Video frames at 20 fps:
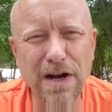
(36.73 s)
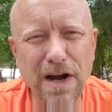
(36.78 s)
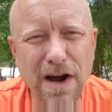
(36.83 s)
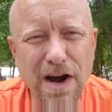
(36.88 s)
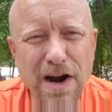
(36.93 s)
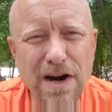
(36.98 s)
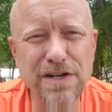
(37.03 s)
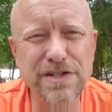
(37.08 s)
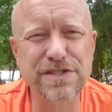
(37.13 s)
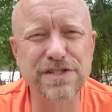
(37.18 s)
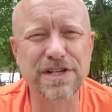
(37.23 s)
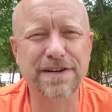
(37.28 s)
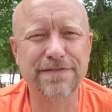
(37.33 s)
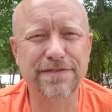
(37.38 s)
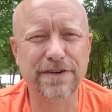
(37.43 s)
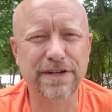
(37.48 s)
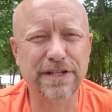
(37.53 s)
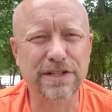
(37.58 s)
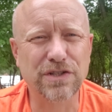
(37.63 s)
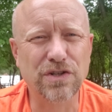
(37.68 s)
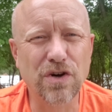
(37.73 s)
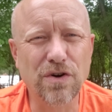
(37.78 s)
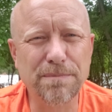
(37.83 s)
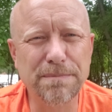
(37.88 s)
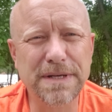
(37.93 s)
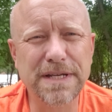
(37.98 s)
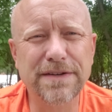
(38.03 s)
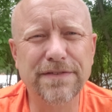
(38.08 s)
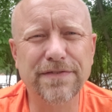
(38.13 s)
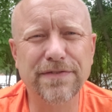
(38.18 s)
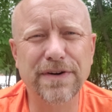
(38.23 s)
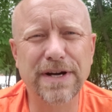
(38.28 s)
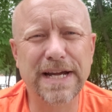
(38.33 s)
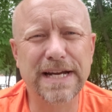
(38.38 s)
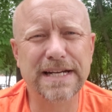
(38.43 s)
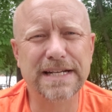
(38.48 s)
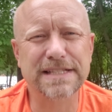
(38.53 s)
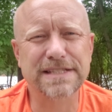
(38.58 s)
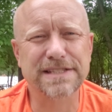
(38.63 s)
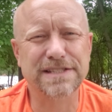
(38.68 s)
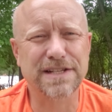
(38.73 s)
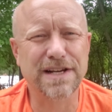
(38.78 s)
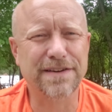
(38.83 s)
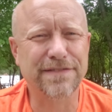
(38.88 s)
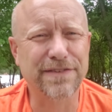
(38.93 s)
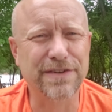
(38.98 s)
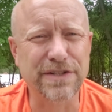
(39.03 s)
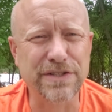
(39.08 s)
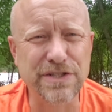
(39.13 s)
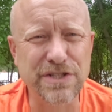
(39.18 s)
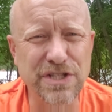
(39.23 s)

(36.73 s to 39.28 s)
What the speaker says: our suffering. Don't be afraid to suffer.